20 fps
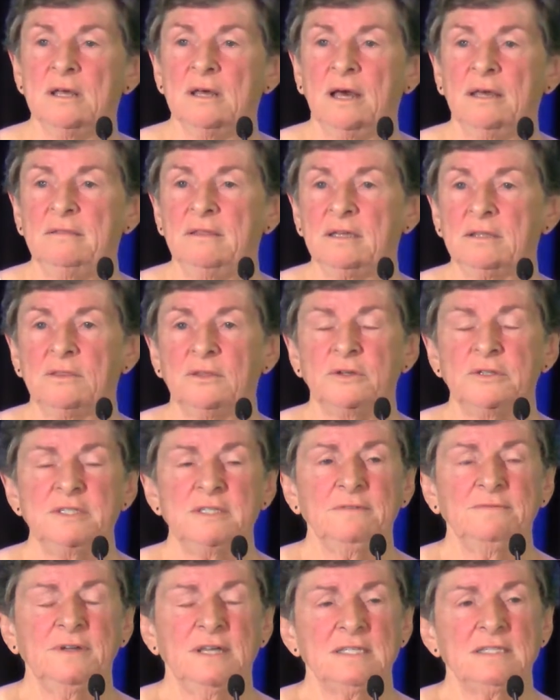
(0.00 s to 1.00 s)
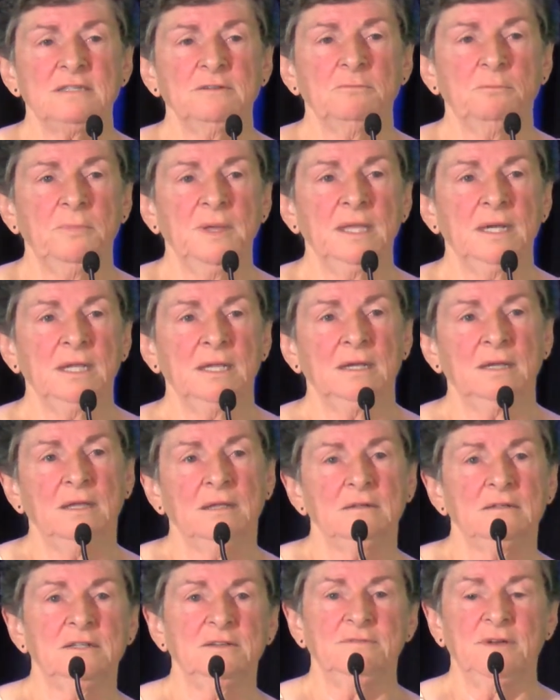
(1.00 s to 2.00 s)
I think those of us who've been in
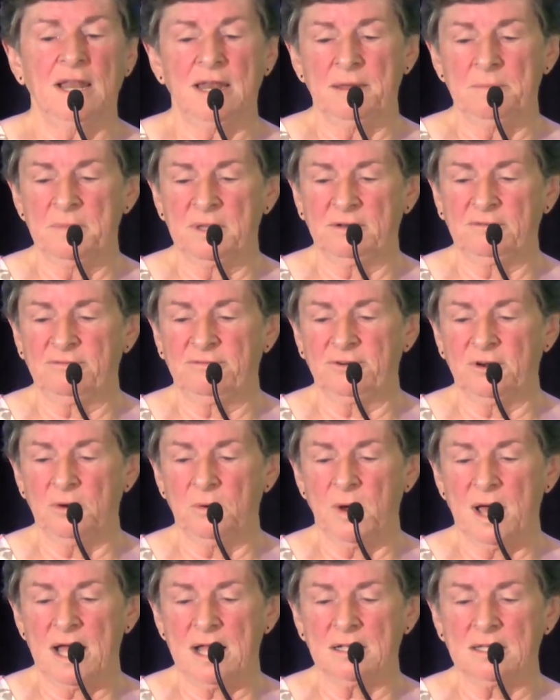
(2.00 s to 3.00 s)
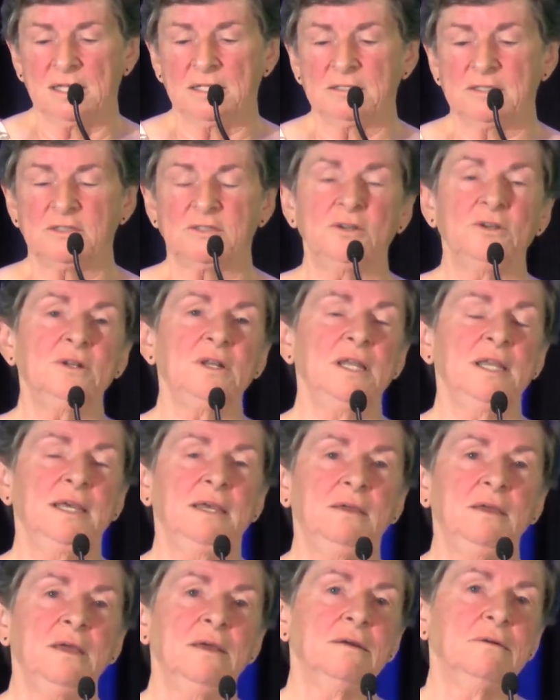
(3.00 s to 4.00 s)
development for a while can
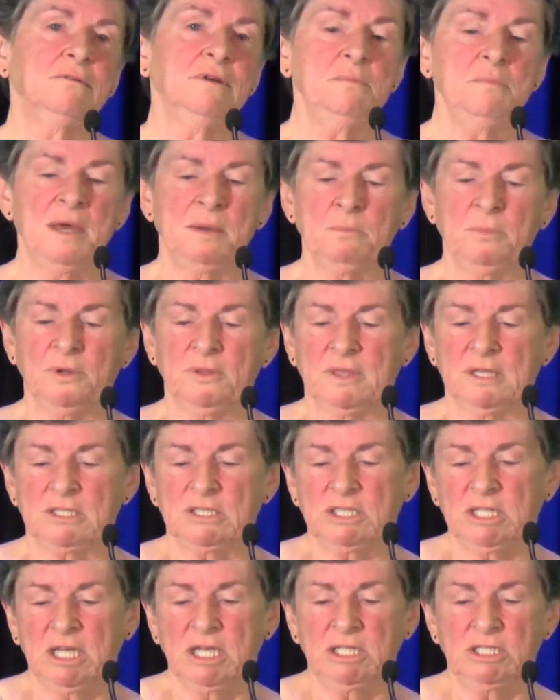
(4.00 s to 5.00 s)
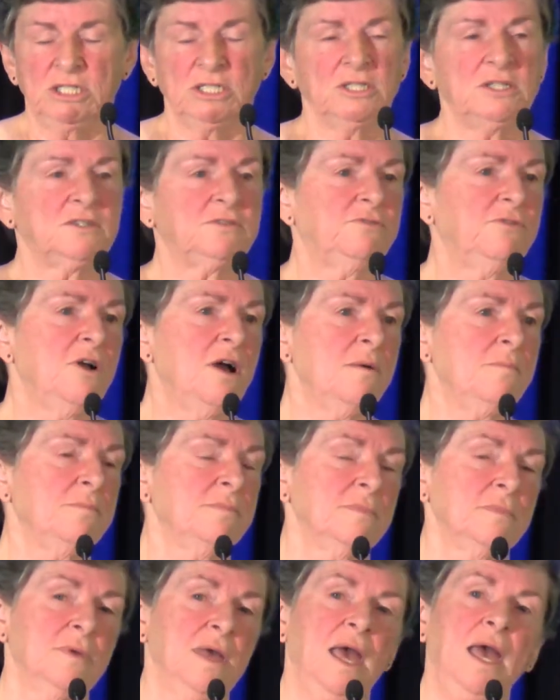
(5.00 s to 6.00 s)
certainly remember the changes from
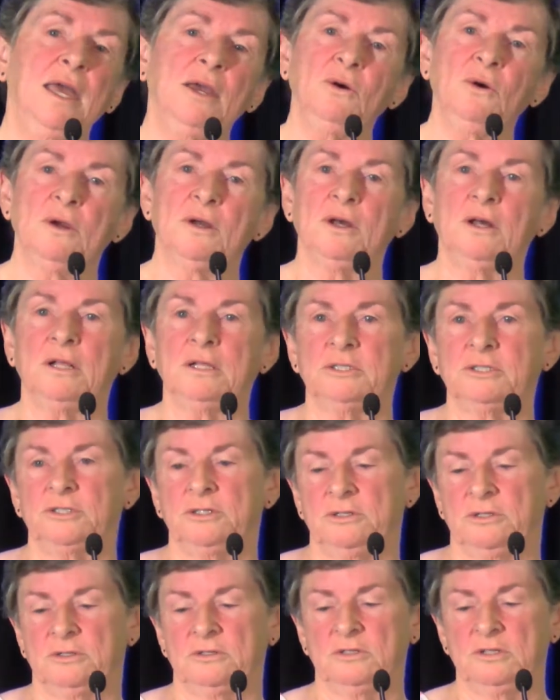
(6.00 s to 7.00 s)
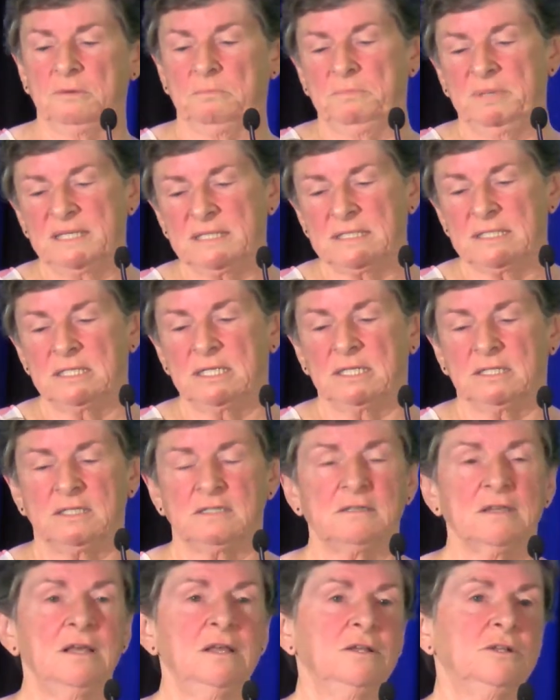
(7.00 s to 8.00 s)
agriculture to
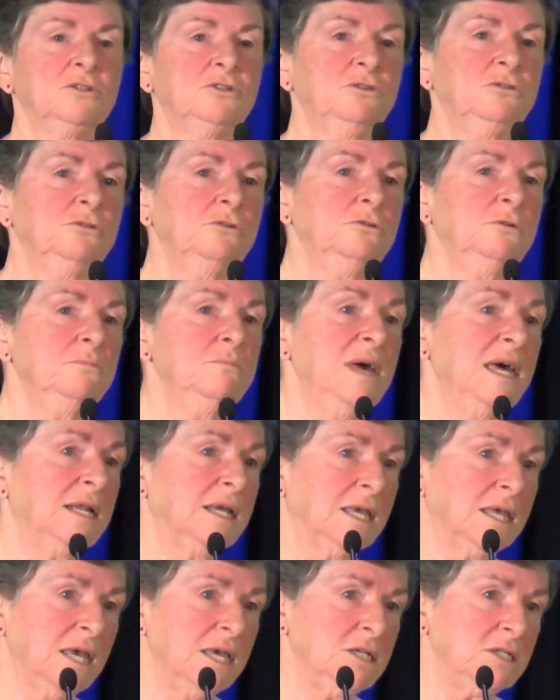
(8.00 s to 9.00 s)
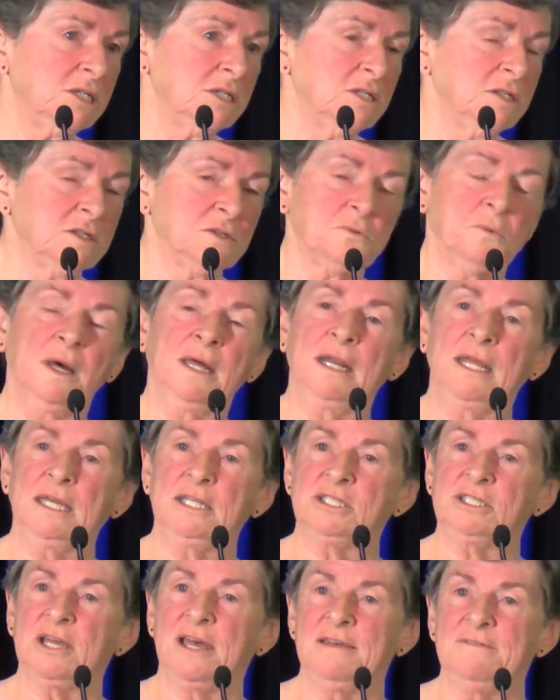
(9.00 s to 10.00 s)
business to medications when
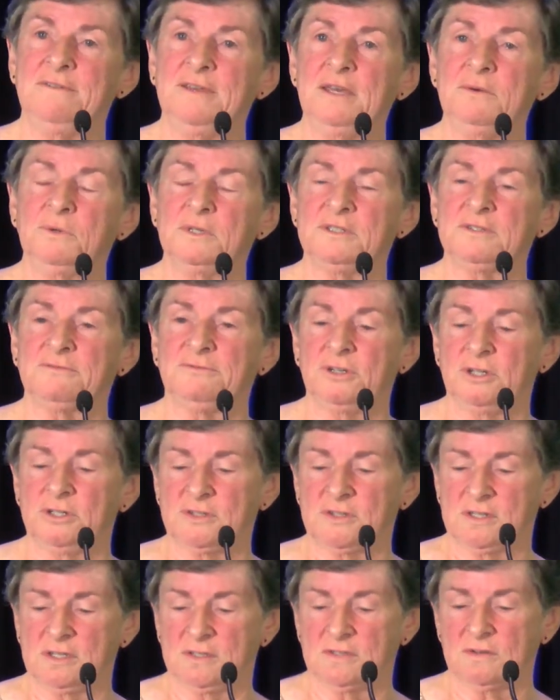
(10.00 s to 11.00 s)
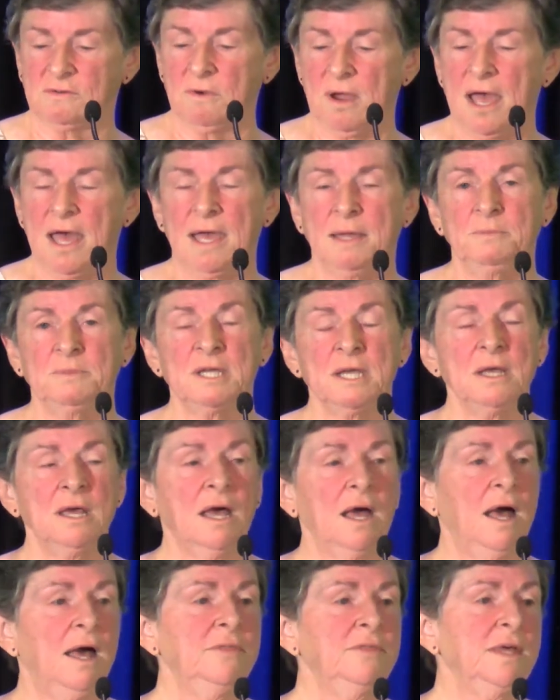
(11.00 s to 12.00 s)
HIV was first described.
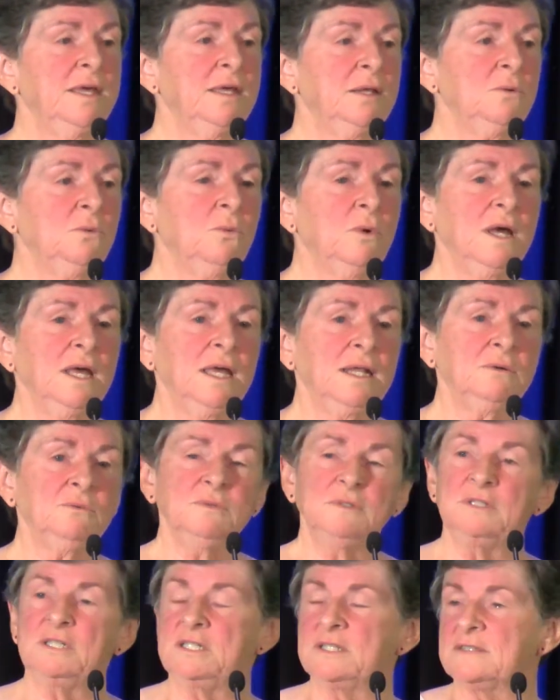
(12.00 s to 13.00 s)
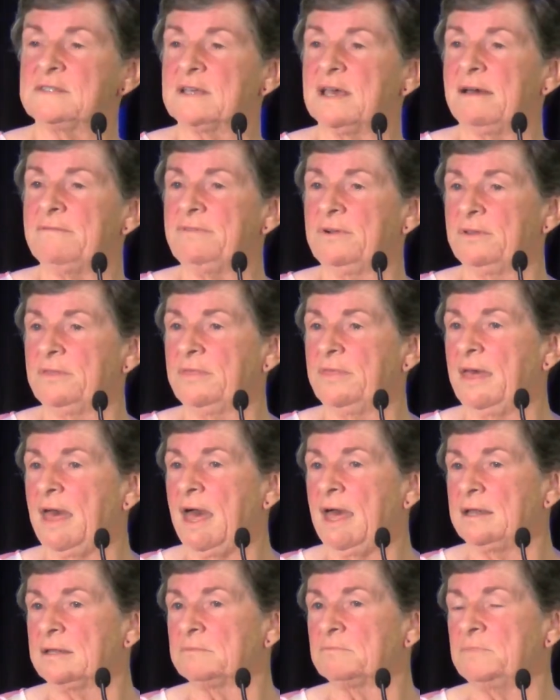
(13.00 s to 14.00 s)
And then when we discovered
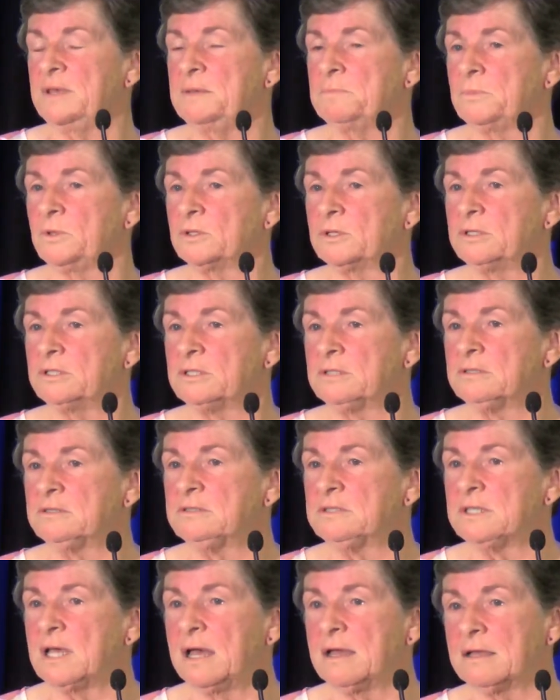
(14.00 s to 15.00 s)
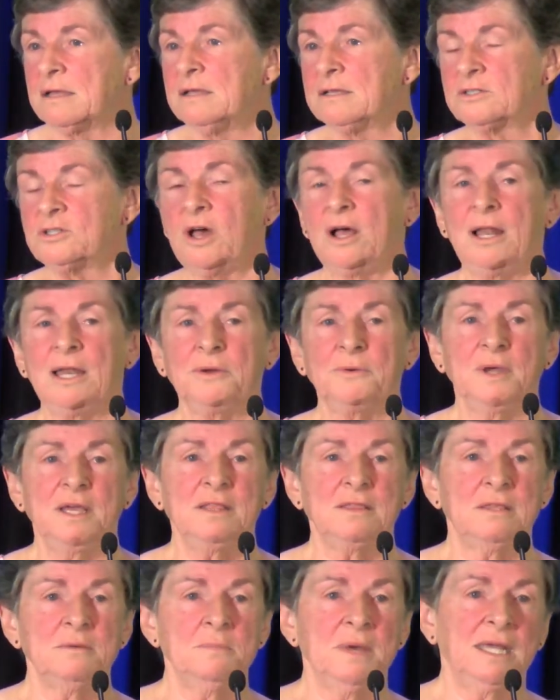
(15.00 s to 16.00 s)
that people couldn't
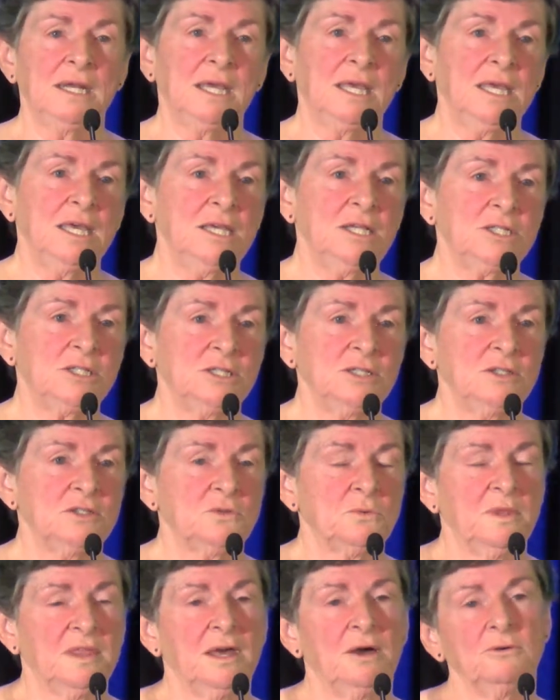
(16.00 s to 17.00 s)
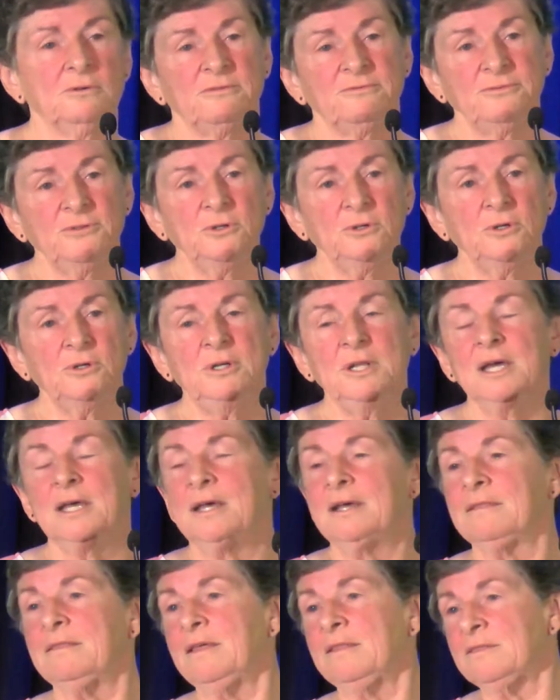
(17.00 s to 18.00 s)
tolerate the medications without food,
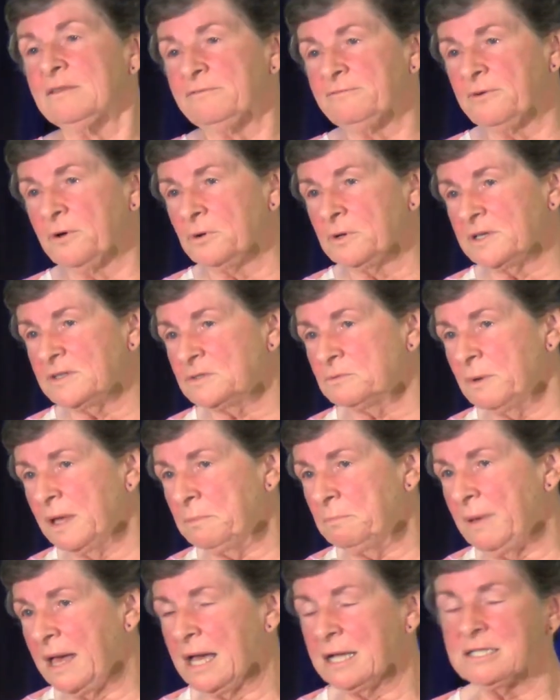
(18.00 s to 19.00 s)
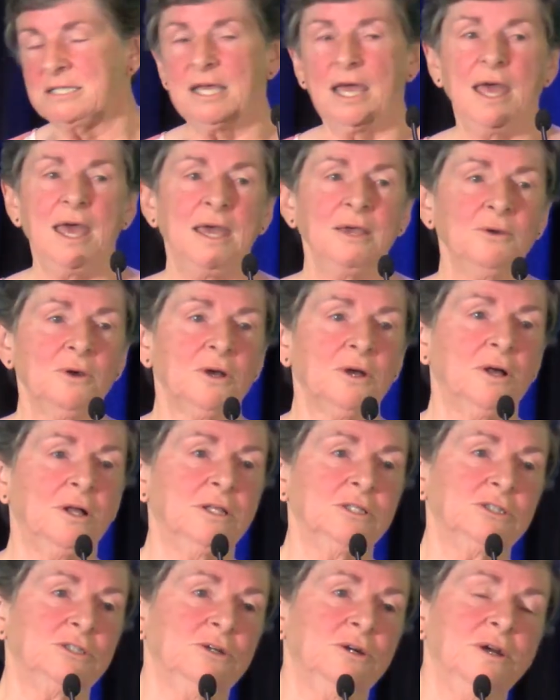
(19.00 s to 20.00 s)
then the focus went back to
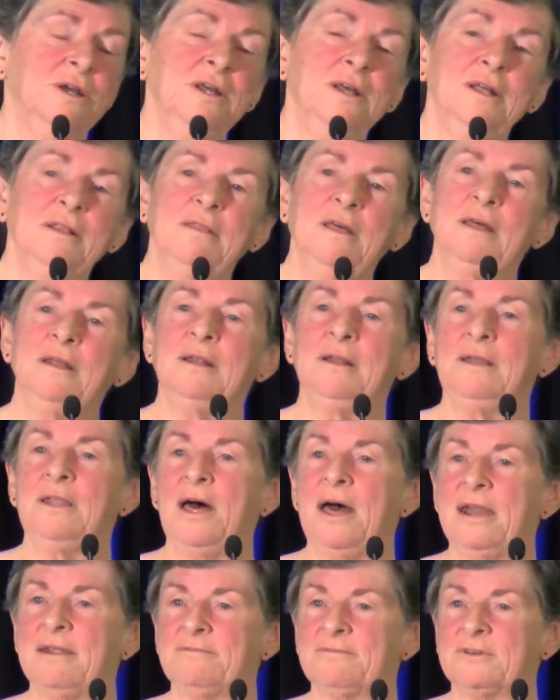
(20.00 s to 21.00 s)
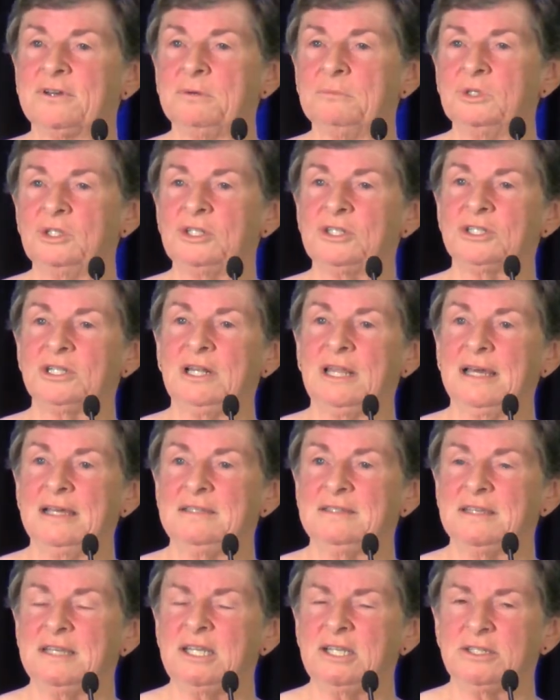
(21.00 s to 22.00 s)
agriculture. Then a lot of
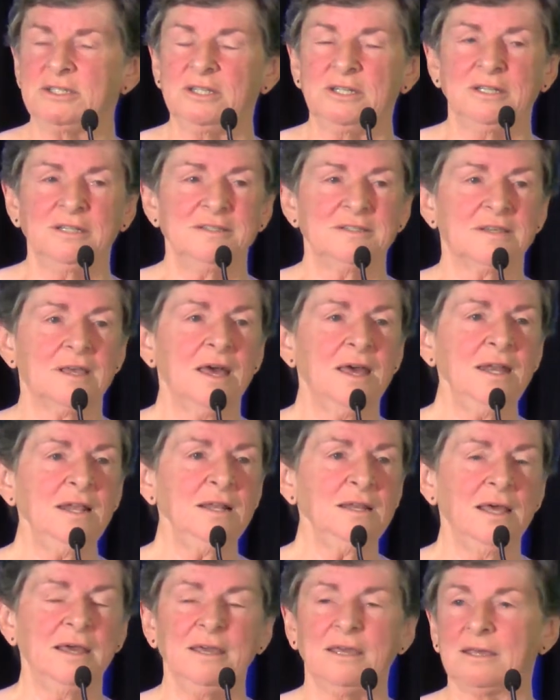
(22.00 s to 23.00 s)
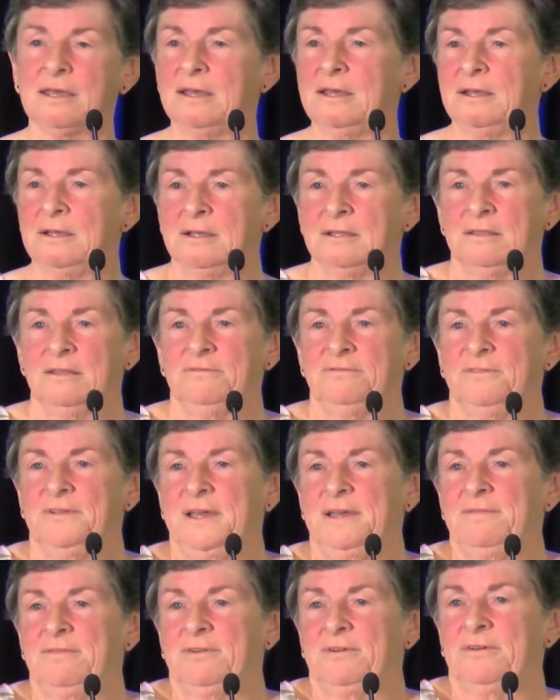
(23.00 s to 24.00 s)
commercialization. And it's kind of like the
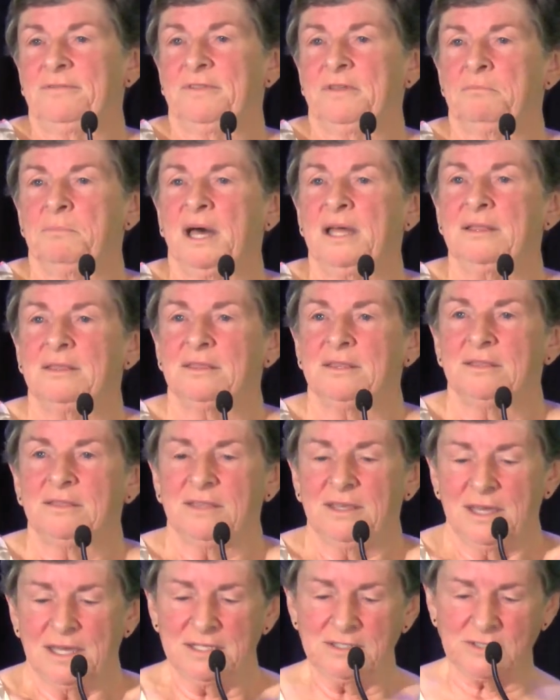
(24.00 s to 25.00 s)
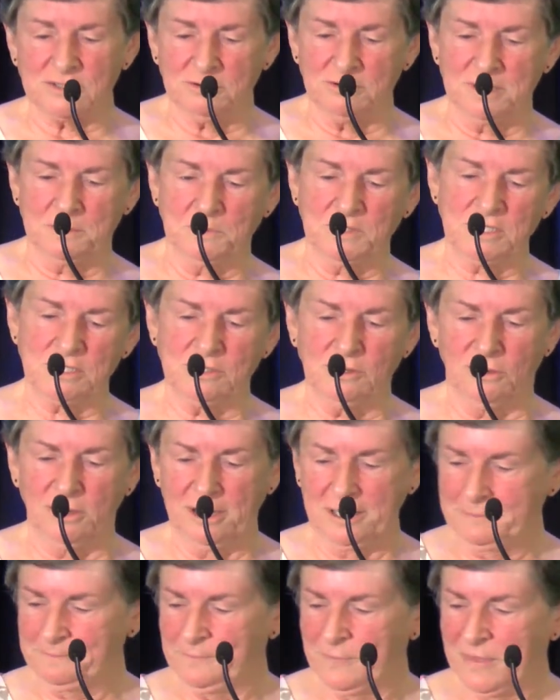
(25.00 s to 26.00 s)
flavor of the month at the ice cream store.